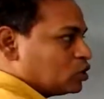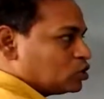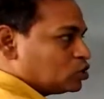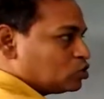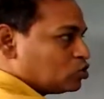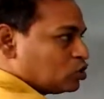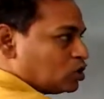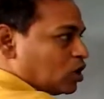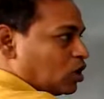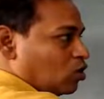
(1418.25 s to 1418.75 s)

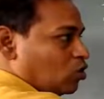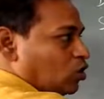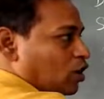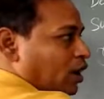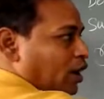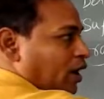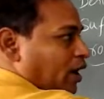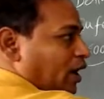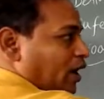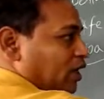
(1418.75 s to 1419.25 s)
So
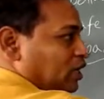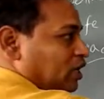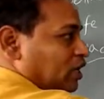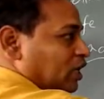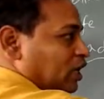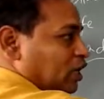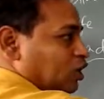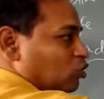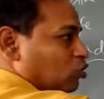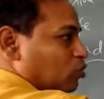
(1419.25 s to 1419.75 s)
now at
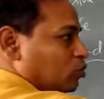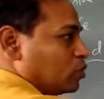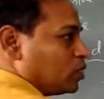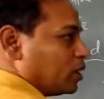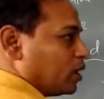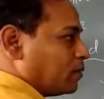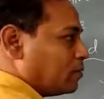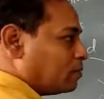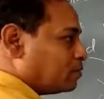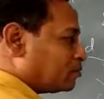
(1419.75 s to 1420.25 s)

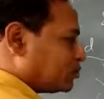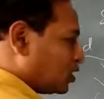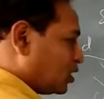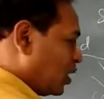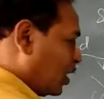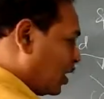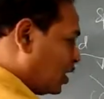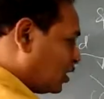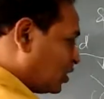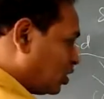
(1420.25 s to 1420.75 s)
equilibrium
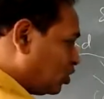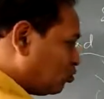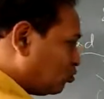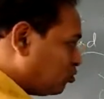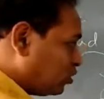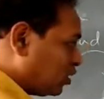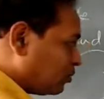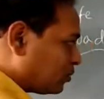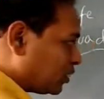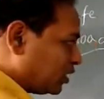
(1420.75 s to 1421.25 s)

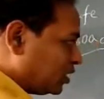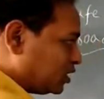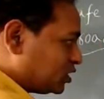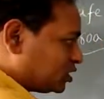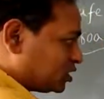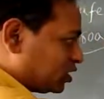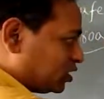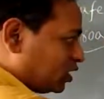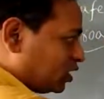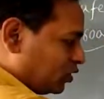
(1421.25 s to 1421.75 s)

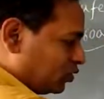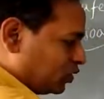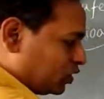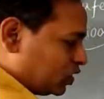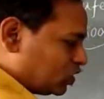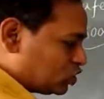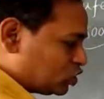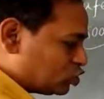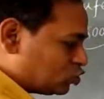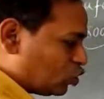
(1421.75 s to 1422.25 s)
condition,
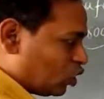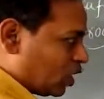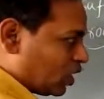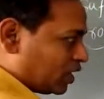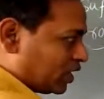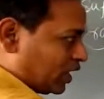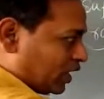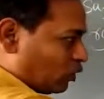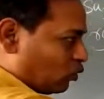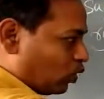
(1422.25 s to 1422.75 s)
these two
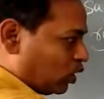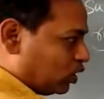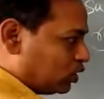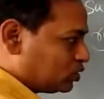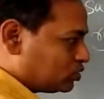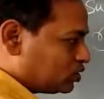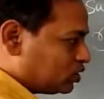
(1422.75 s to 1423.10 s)
are equal.